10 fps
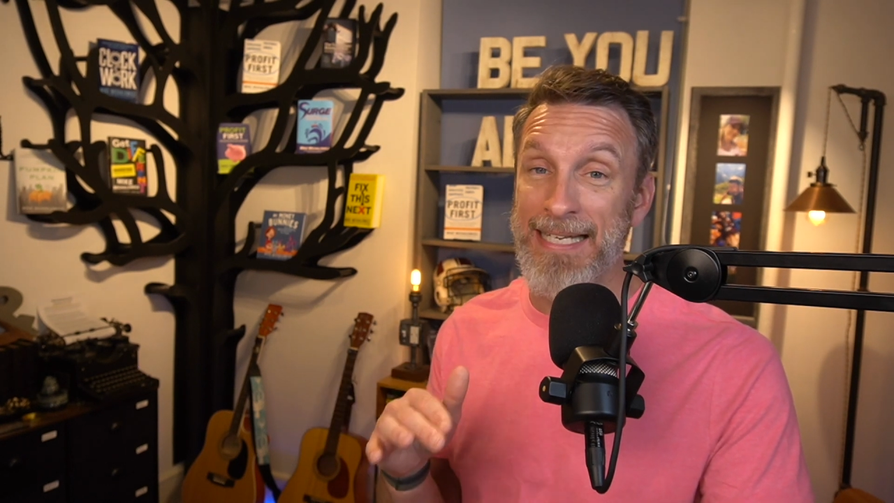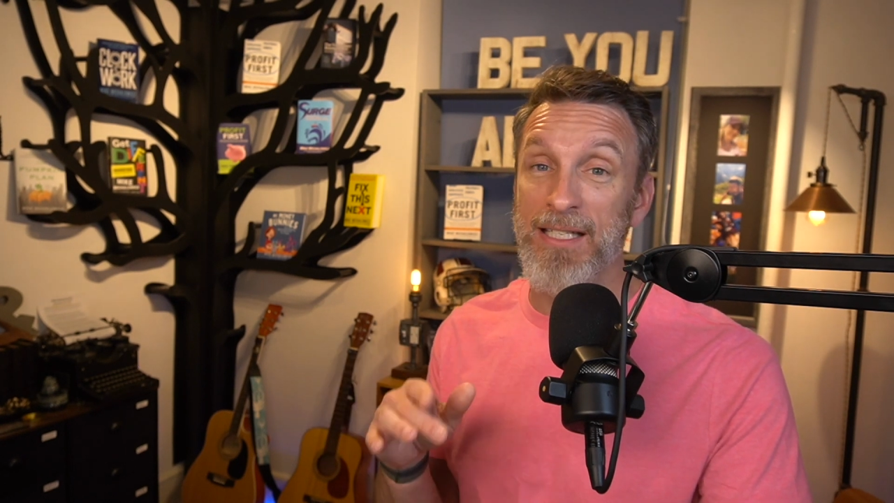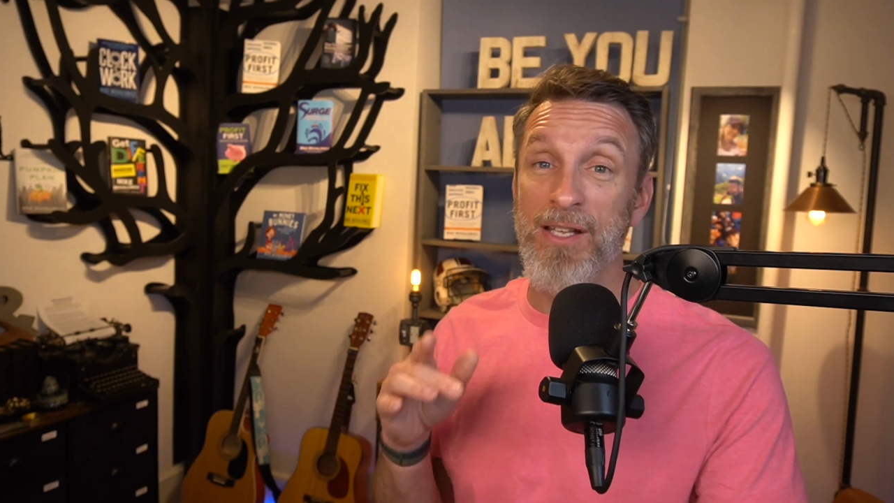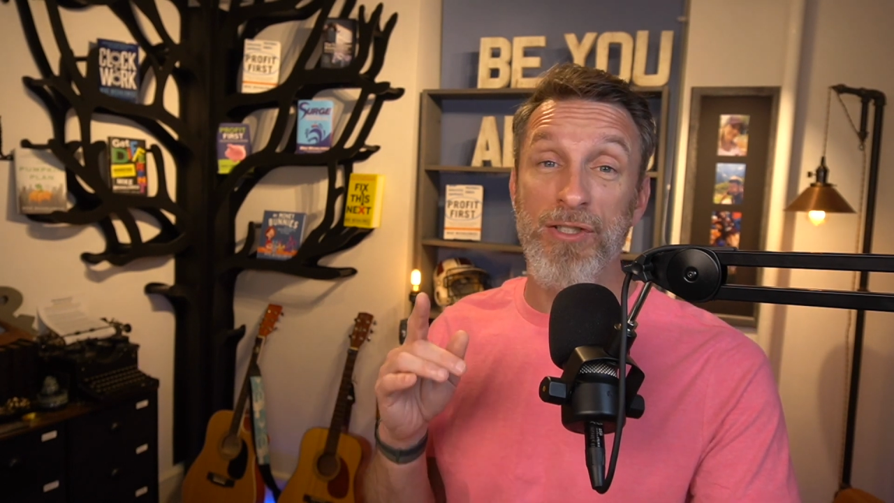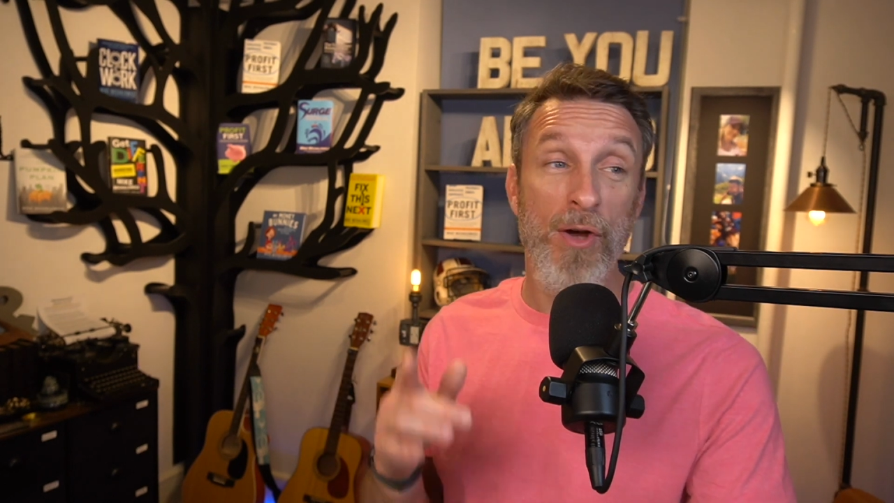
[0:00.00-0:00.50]
And
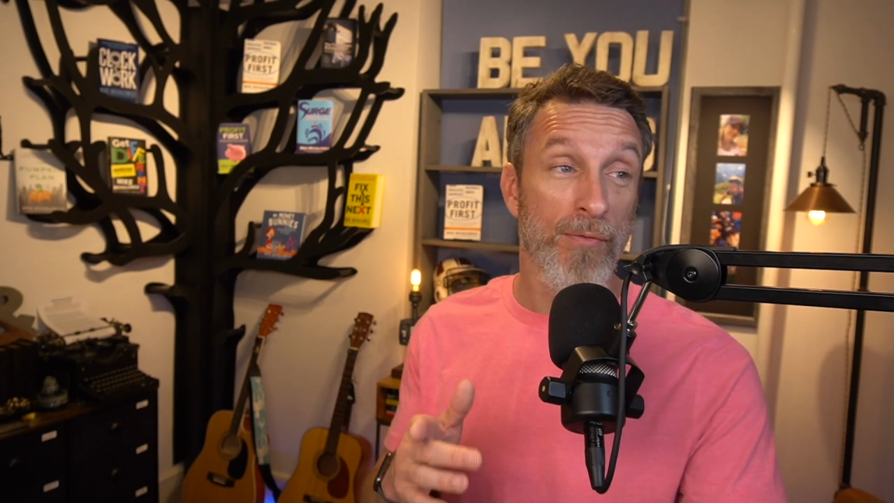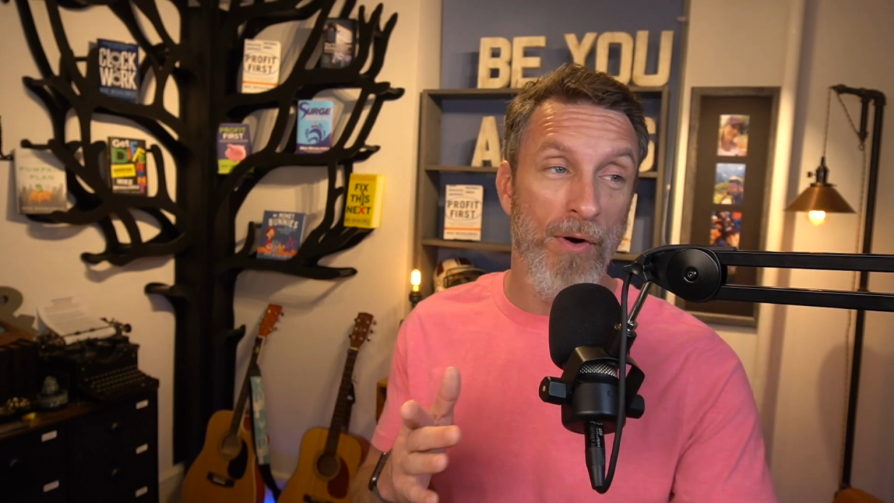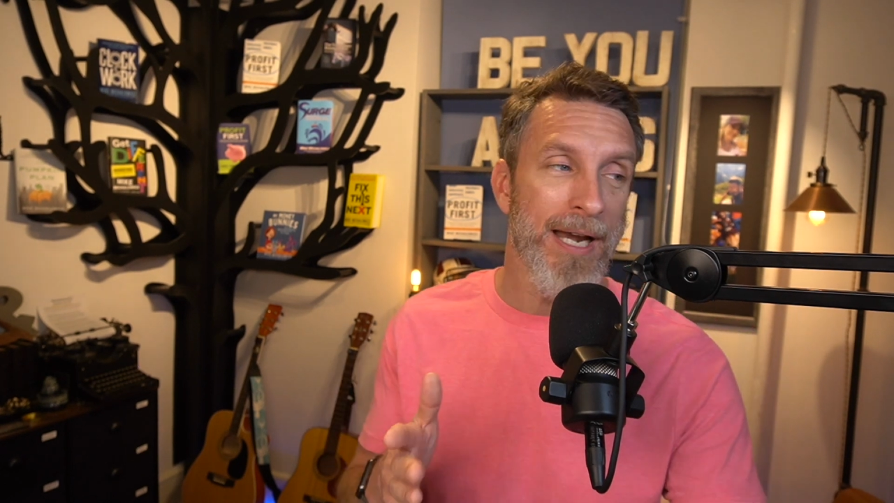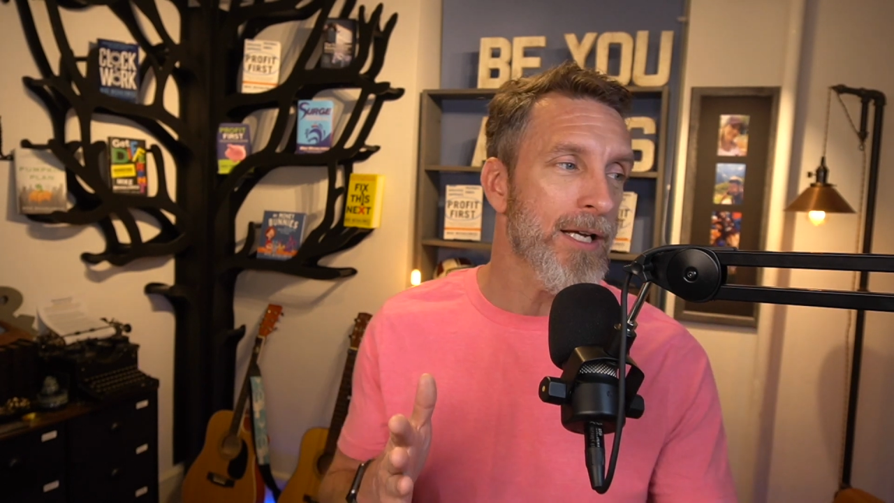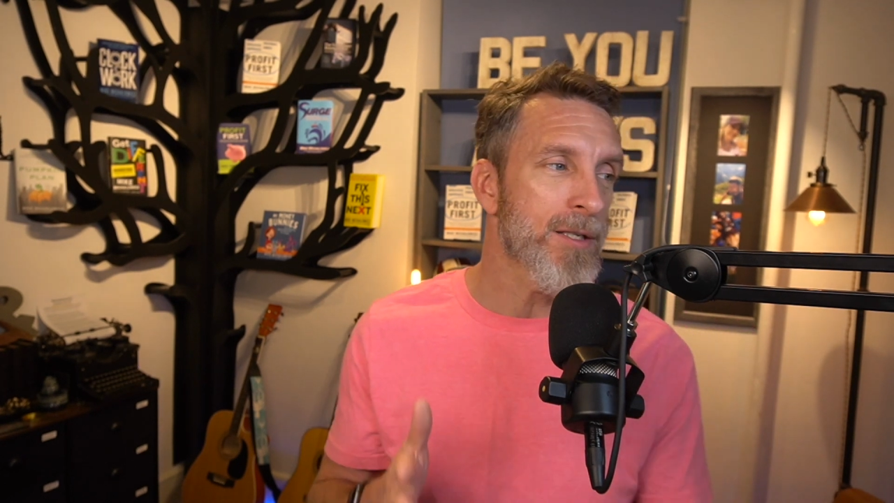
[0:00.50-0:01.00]
it's so
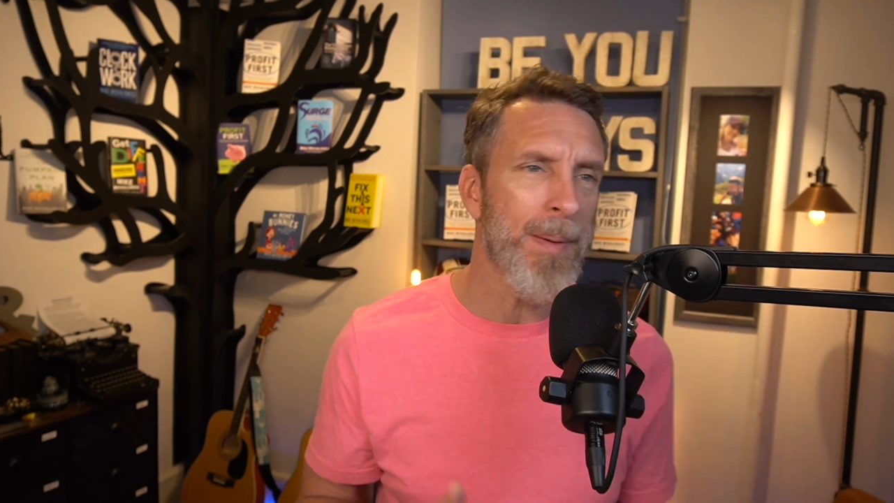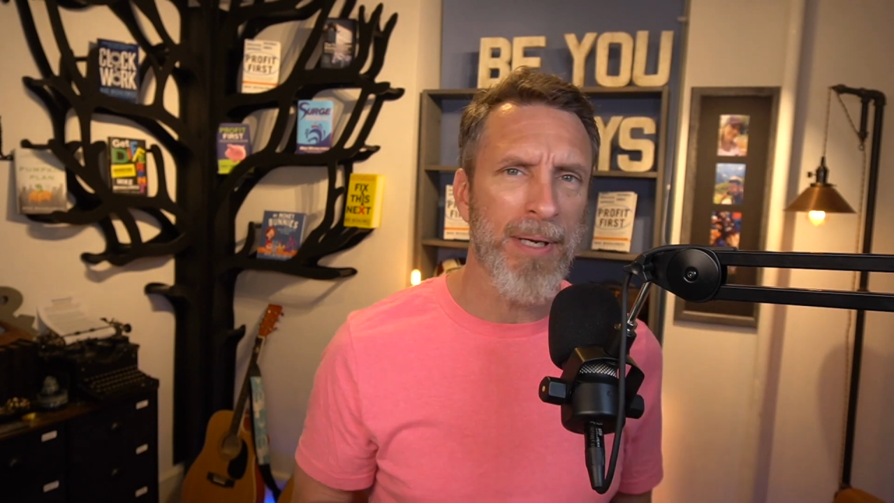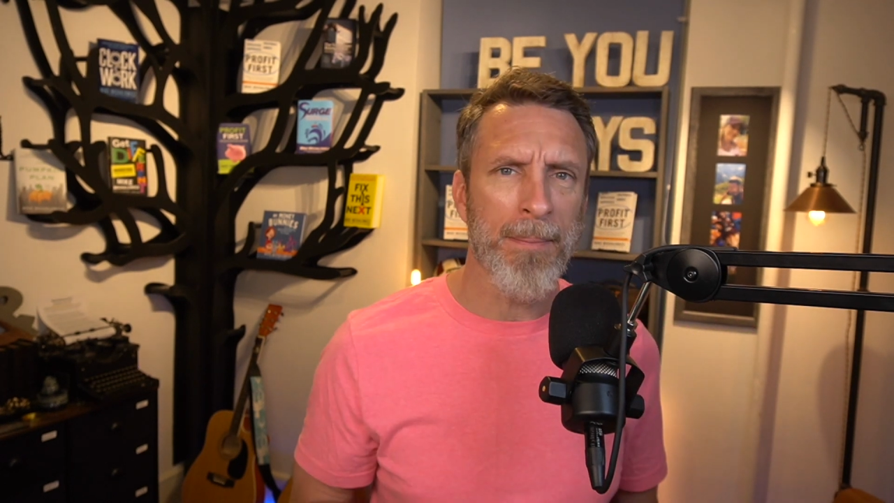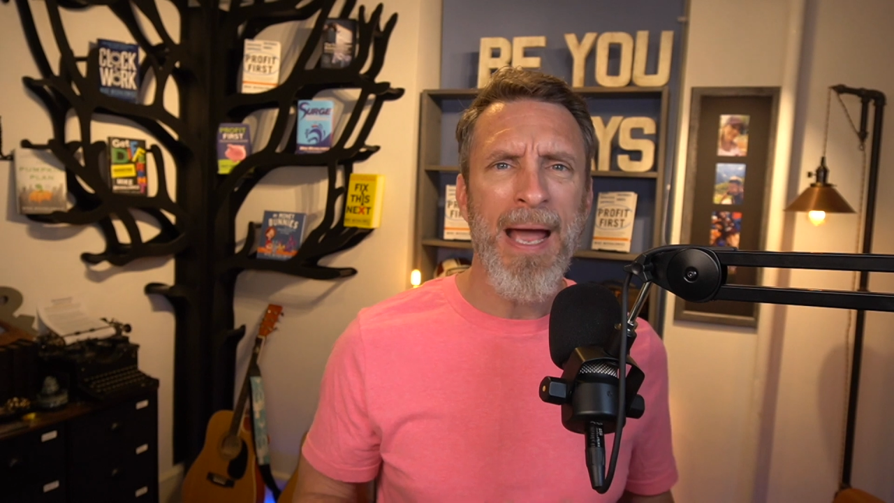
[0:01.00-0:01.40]
funny because people are like,